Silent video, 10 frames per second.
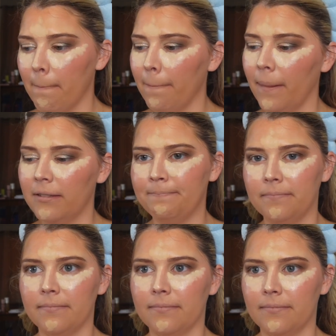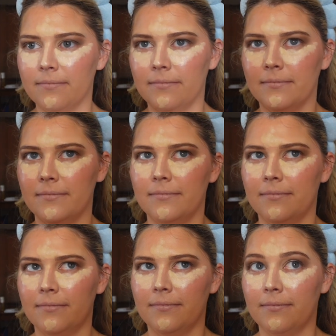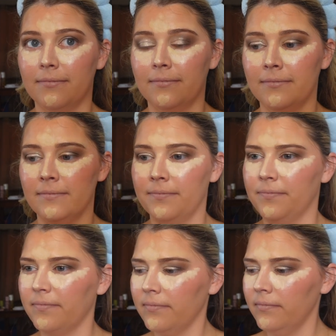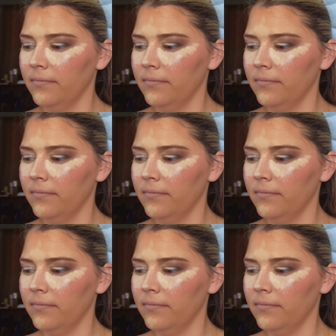You already kind of pull more of that yellow undertone.